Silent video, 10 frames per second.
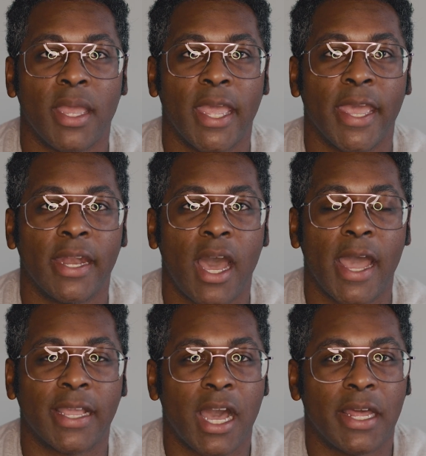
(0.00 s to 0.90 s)
And
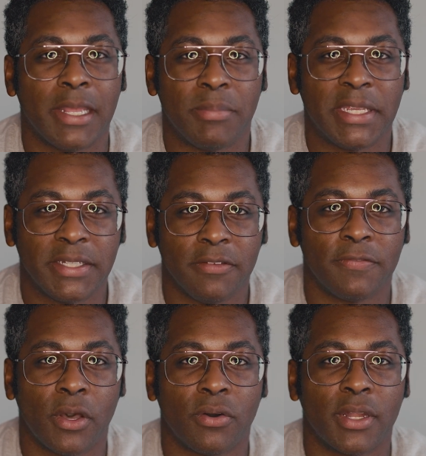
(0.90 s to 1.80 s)
I kind of immediately
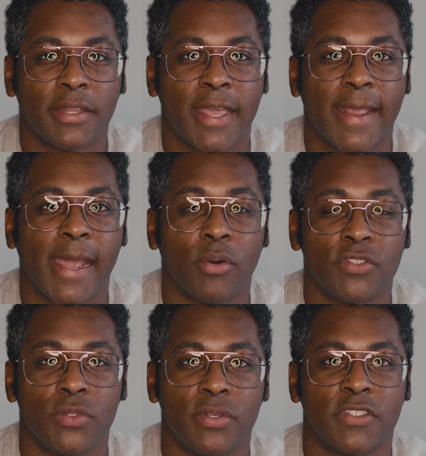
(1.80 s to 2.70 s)
felt that I
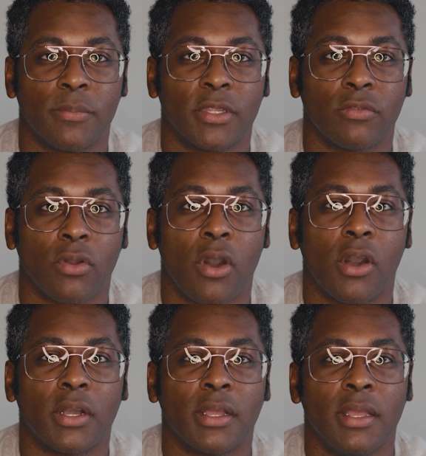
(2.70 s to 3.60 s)
was doing something
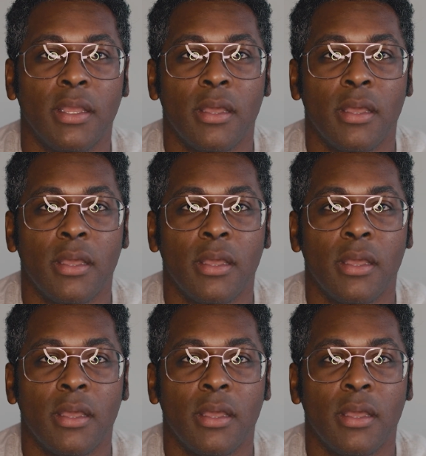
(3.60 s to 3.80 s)
wrong,